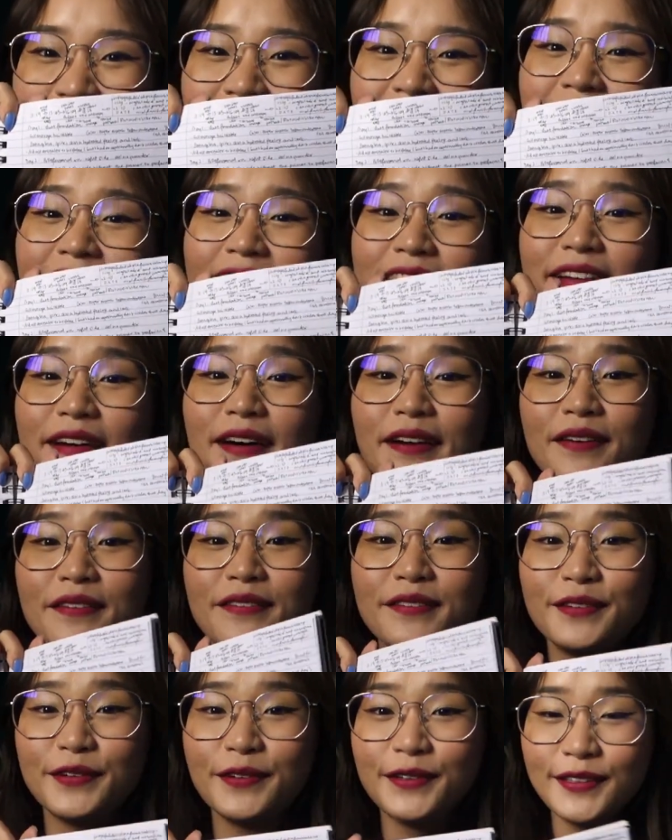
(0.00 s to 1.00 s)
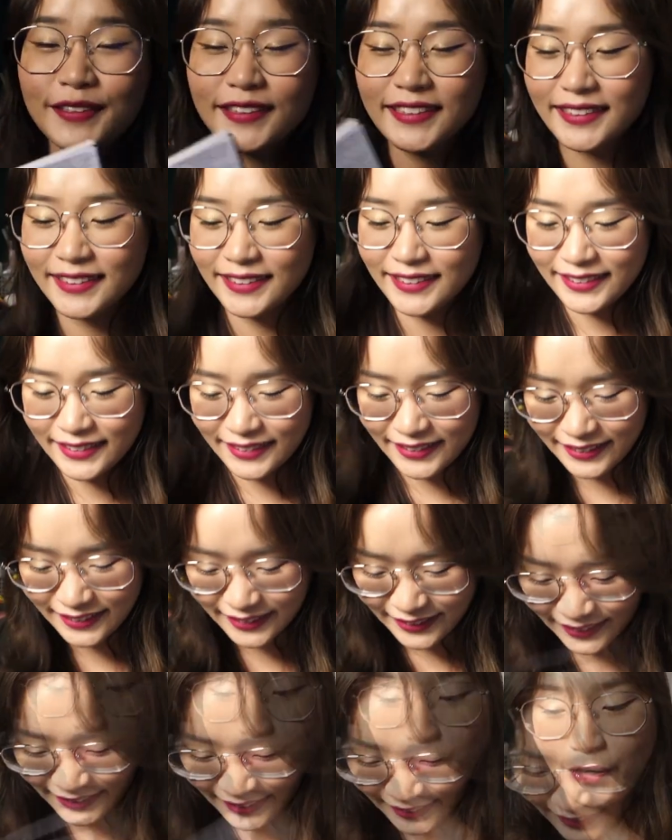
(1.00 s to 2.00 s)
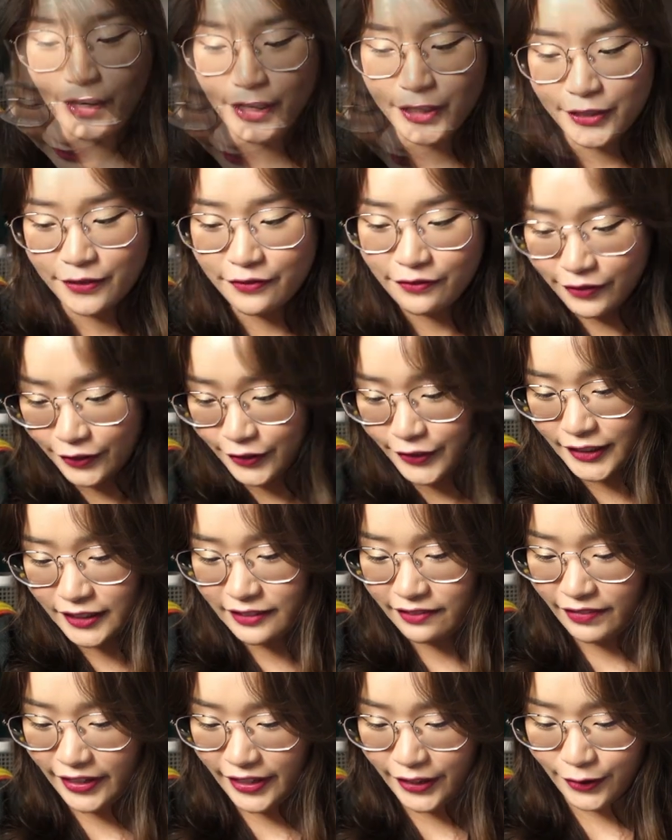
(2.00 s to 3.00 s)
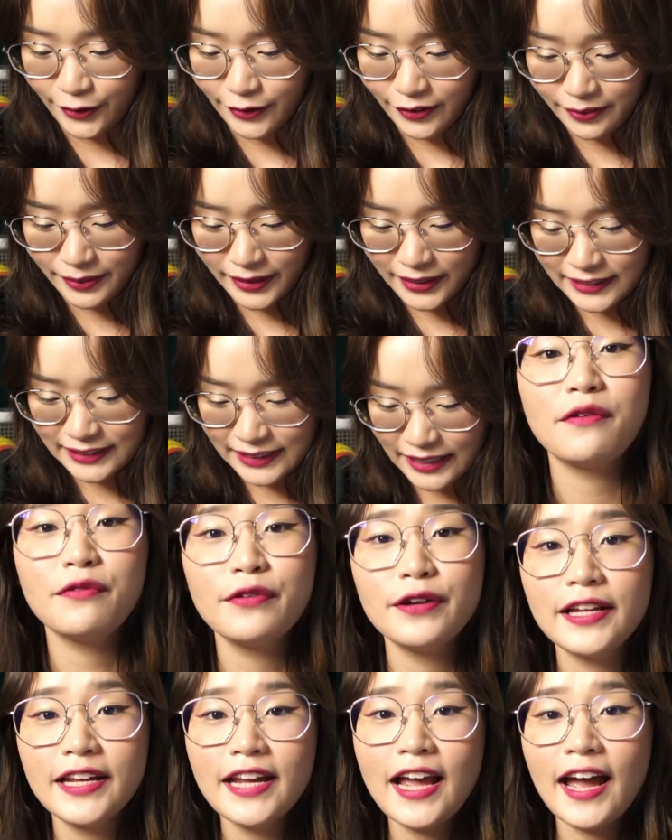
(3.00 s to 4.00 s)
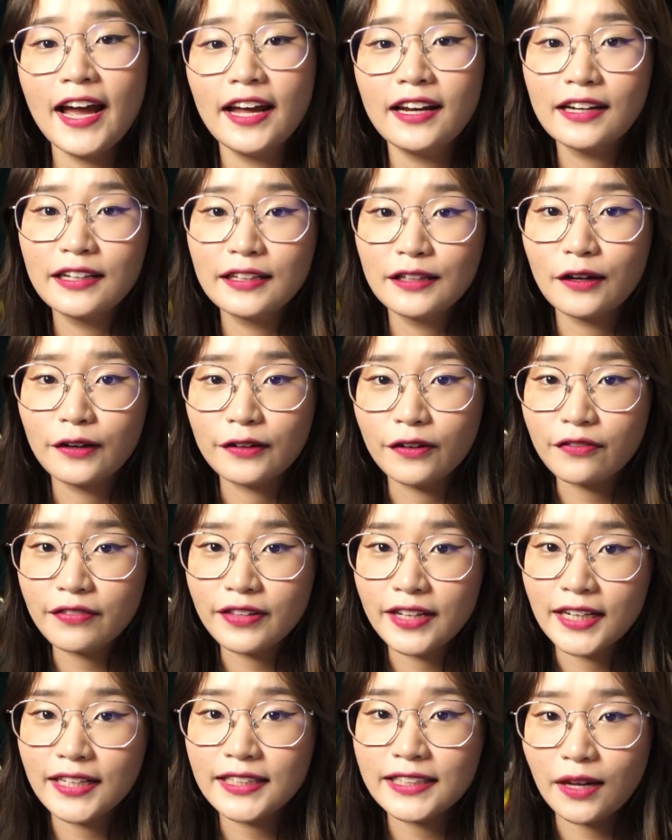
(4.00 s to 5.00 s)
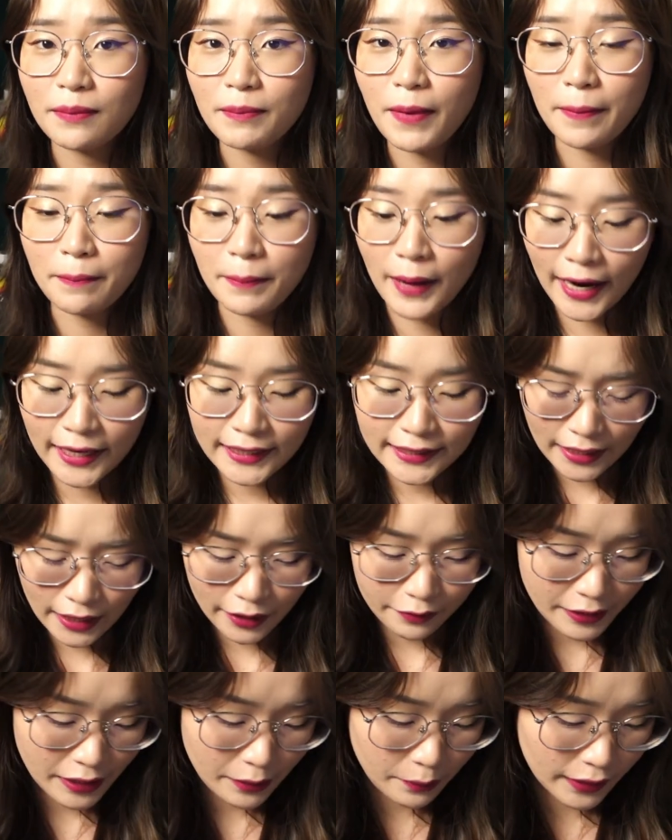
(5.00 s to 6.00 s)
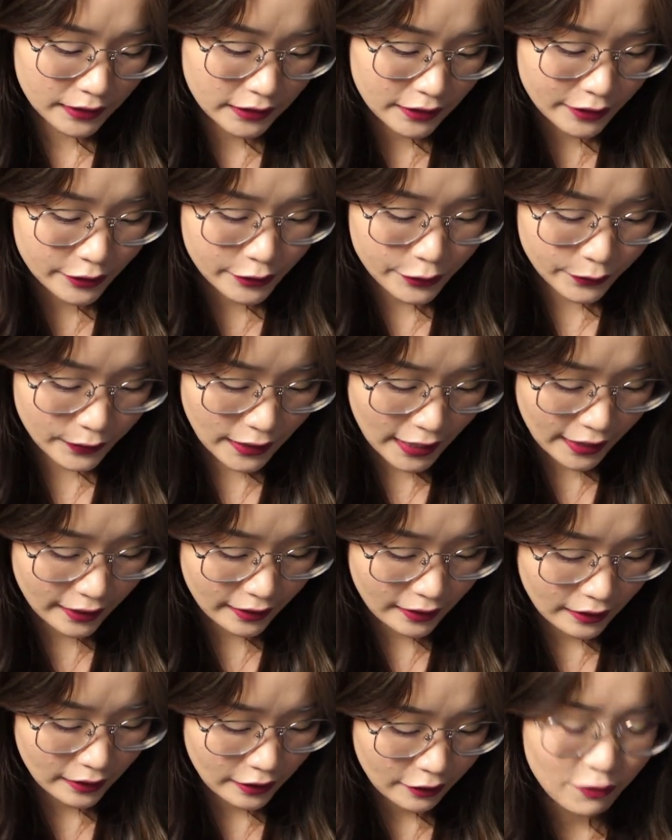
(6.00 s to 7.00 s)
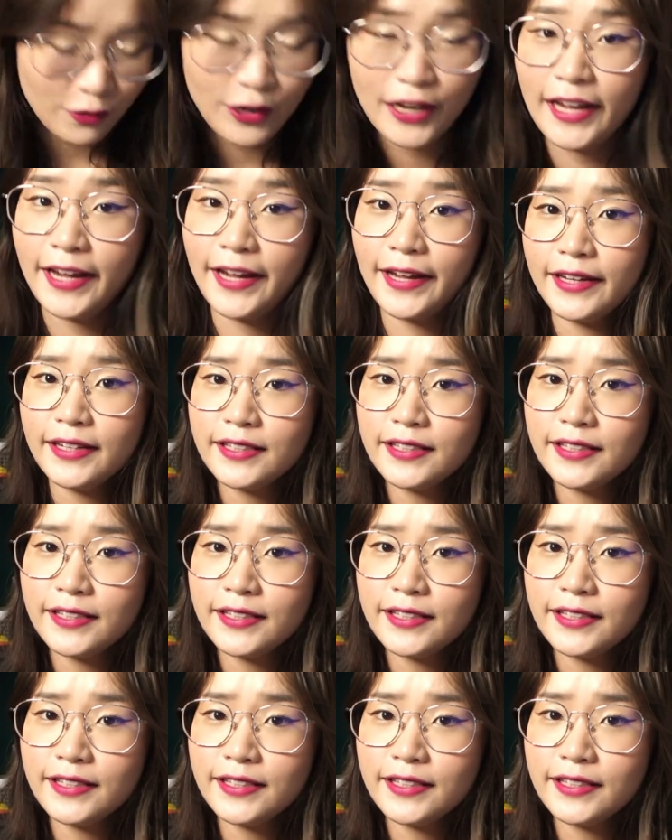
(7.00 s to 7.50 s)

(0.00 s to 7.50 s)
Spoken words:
a lot of notes in preparation for this video, because I really had a lot of things on my mind that I really wanted to like relay